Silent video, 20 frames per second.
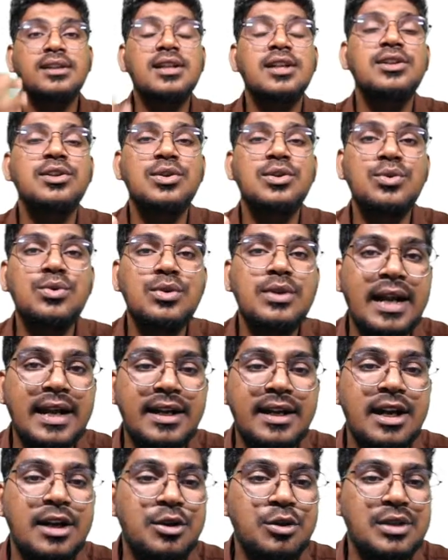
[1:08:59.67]
the new
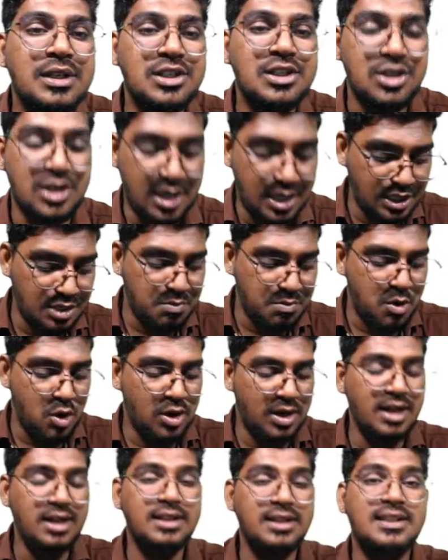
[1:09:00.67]
data to the trained
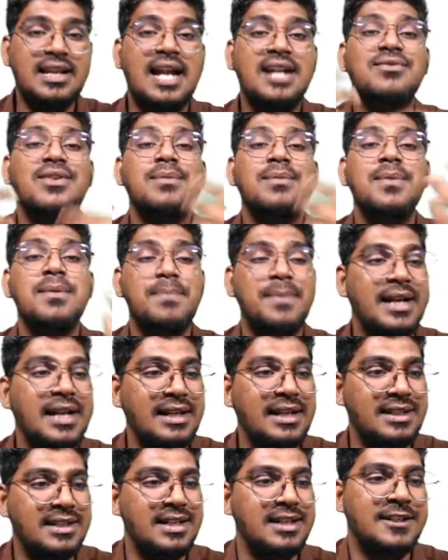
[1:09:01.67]
model, that will be
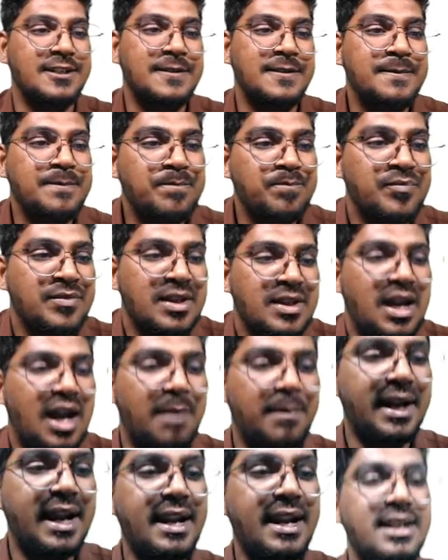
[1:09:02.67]
predicted.
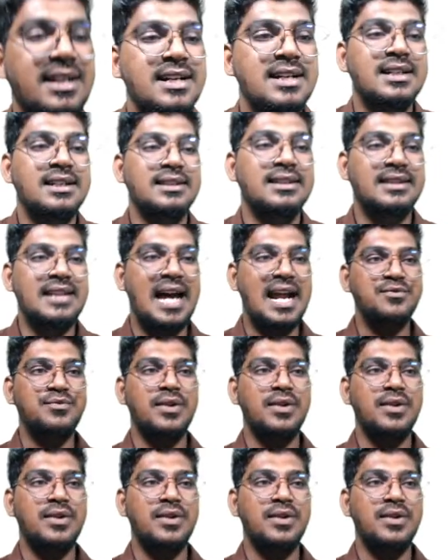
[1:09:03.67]
Am I right? That